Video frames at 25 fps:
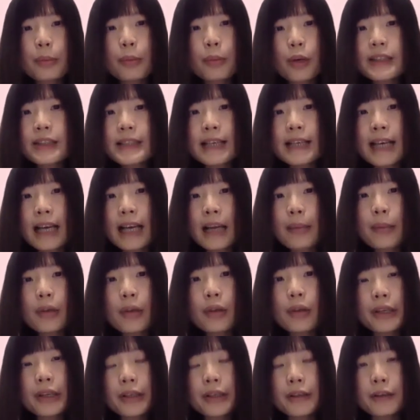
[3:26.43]
more
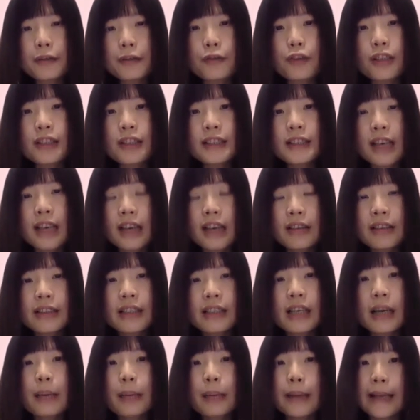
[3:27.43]
time to focus on
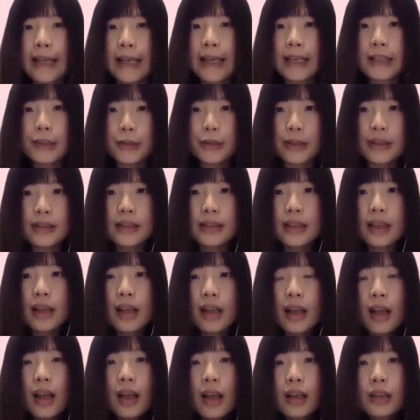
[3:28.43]
their applications.
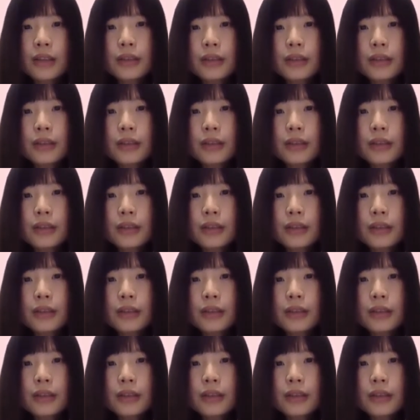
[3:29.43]
So the